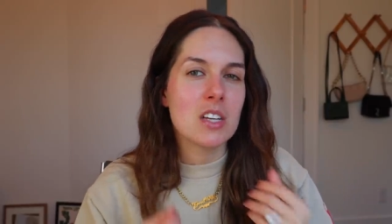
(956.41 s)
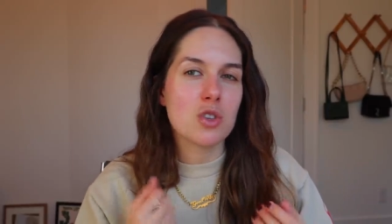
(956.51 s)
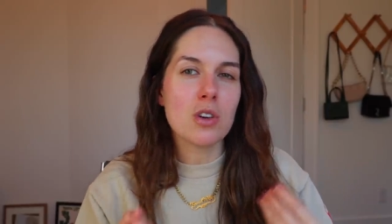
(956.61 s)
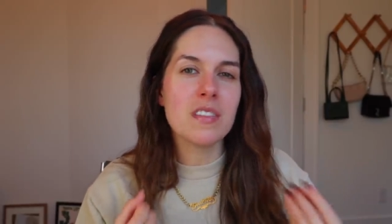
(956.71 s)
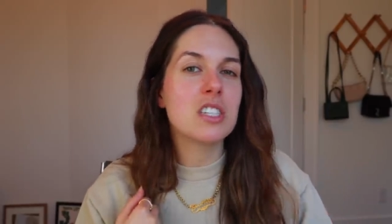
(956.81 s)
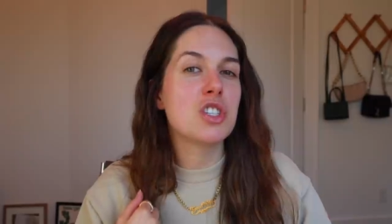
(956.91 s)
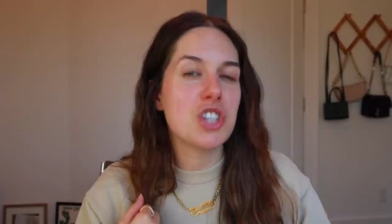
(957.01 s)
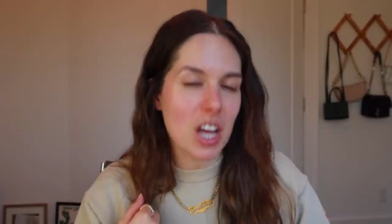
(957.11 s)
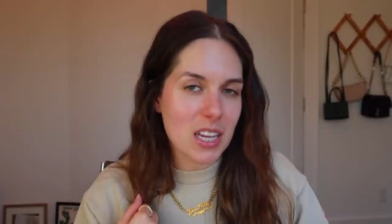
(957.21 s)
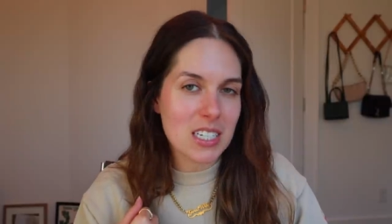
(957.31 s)
sort of this
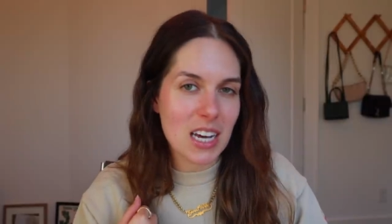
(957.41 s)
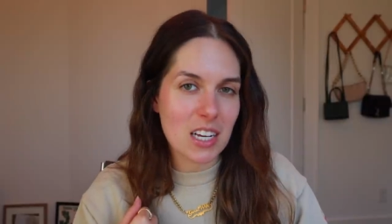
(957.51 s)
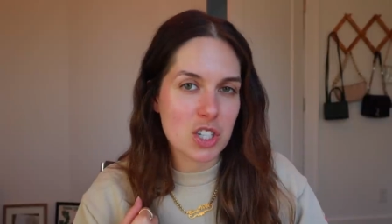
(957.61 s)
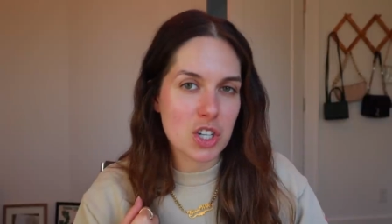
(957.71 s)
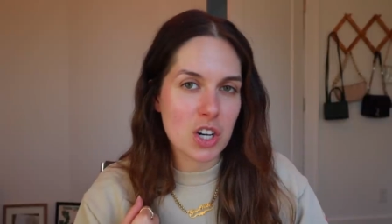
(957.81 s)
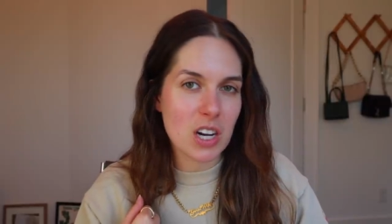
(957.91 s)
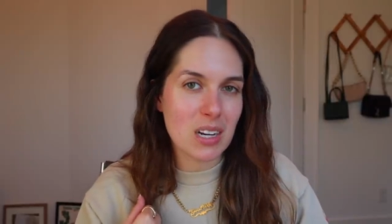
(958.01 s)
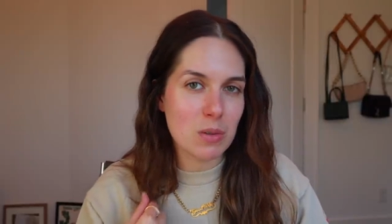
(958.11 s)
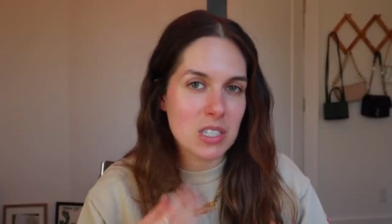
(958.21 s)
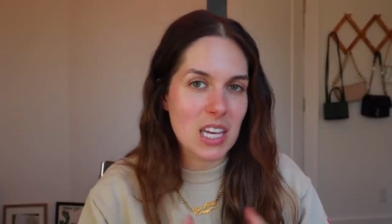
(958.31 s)
jelly texture, and
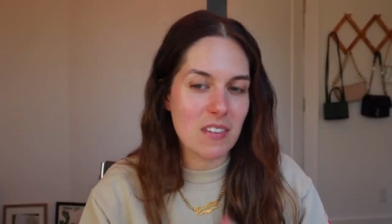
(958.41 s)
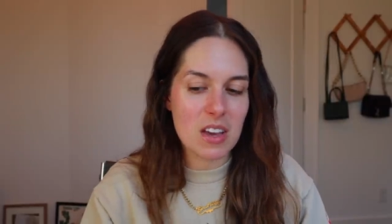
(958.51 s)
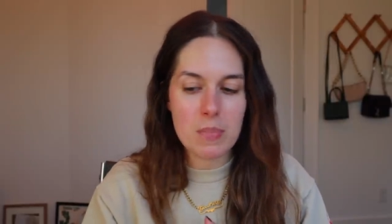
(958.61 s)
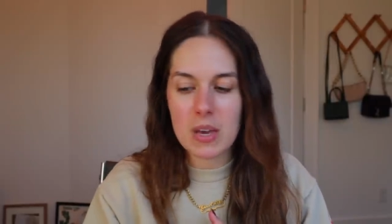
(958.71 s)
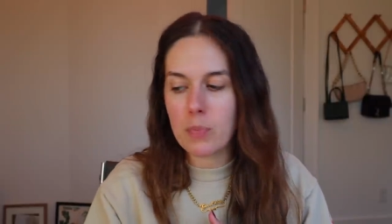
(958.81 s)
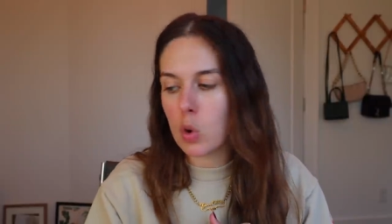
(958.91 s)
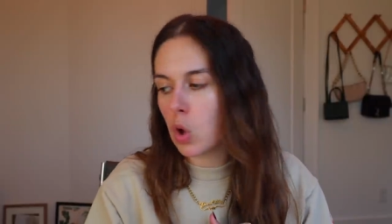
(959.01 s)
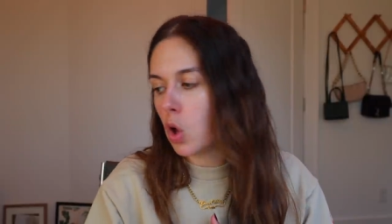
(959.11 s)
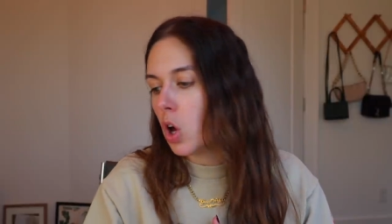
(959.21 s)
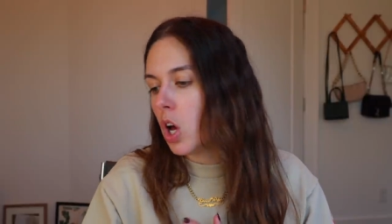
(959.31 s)
it was giving
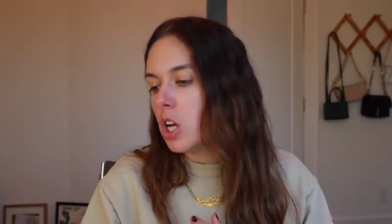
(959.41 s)
people